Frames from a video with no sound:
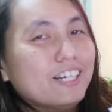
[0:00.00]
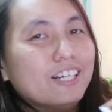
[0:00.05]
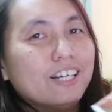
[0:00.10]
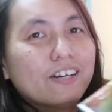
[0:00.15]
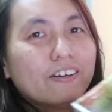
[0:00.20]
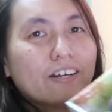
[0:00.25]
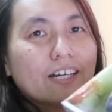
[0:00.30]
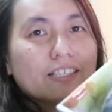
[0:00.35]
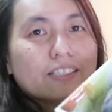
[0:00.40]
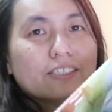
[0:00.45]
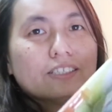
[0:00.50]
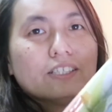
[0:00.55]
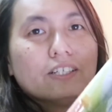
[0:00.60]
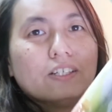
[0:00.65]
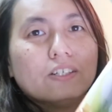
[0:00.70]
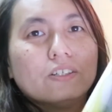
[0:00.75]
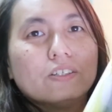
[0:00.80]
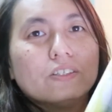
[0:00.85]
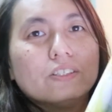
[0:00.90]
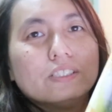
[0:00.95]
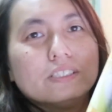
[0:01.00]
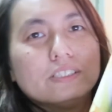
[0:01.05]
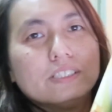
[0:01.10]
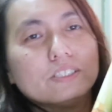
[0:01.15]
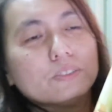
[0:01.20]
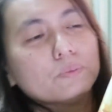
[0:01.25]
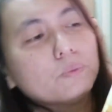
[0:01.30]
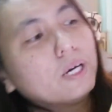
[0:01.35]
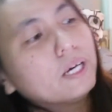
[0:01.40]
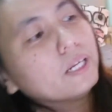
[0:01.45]
All right, so this
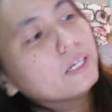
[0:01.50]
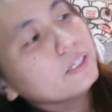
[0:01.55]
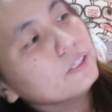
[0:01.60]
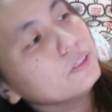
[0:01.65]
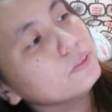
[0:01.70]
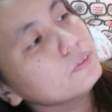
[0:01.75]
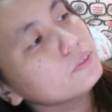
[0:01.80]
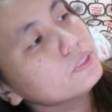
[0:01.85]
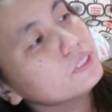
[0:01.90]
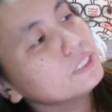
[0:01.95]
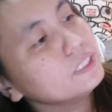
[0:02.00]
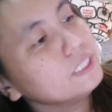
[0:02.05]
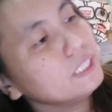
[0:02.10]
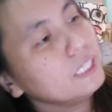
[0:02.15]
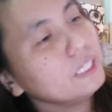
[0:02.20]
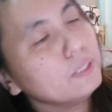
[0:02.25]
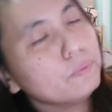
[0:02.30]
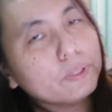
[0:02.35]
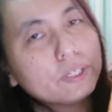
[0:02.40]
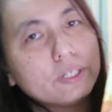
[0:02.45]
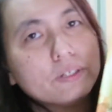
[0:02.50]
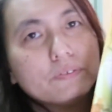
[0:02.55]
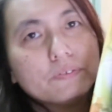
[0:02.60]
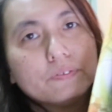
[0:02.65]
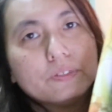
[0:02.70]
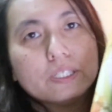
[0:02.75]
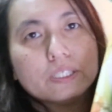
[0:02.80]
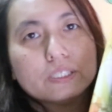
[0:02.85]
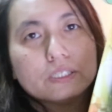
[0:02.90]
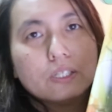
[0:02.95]
is what you see when you
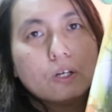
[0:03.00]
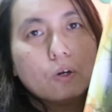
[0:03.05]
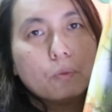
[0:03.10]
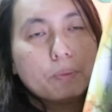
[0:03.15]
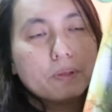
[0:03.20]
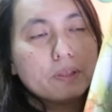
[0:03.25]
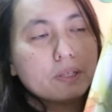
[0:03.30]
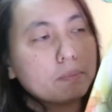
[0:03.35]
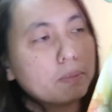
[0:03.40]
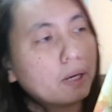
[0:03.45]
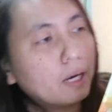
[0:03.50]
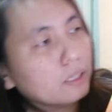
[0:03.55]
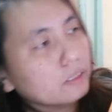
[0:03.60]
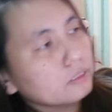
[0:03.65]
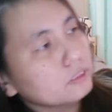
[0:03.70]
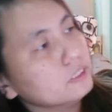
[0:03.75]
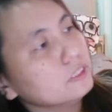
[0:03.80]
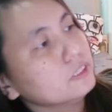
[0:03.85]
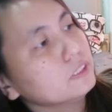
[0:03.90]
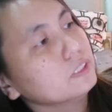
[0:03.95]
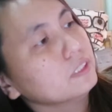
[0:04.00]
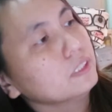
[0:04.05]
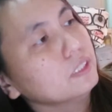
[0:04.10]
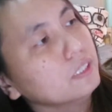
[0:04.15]
first open the box.